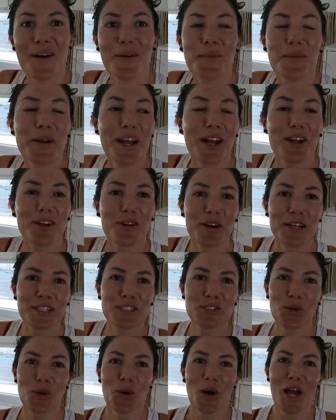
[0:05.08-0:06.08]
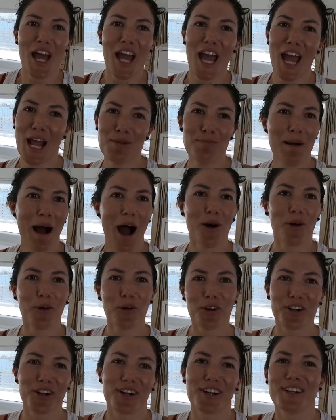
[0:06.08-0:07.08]
We are going to Hilma
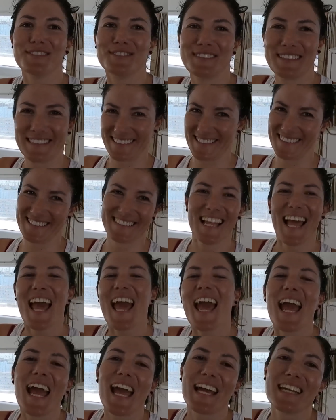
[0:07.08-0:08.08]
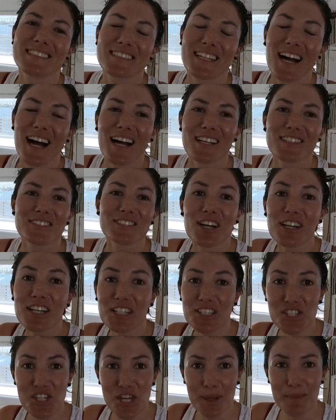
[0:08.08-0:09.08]
Hooker. It's a
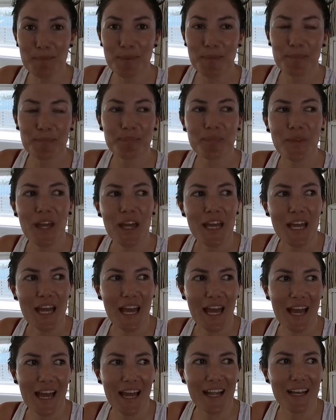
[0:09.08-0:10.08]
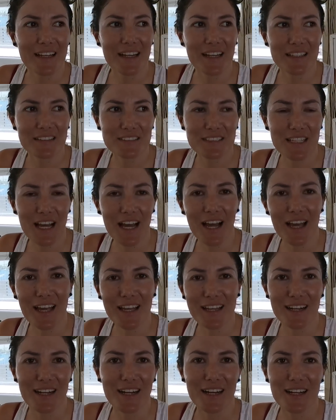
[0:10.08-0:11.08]
sunken ship, and it's
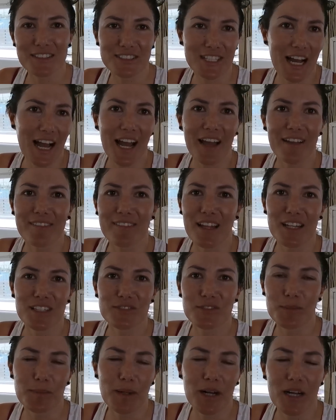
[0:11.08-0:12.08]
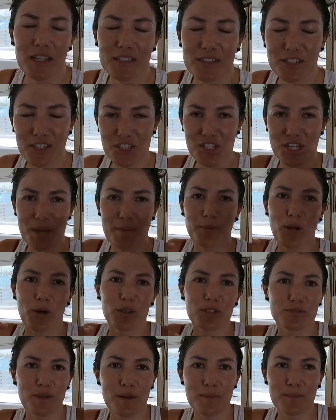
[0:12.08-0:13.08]
like a dive that is from the ship
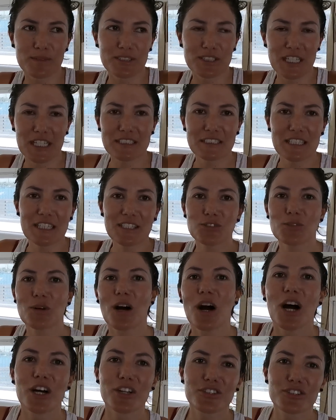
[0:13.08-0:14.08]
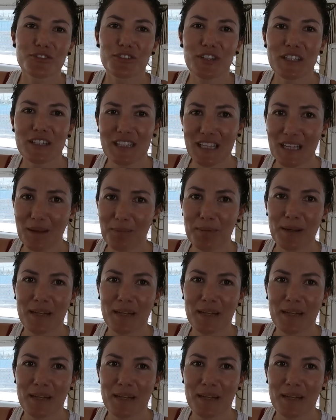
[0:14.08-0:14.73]
goes from 60 to 100 feet deep.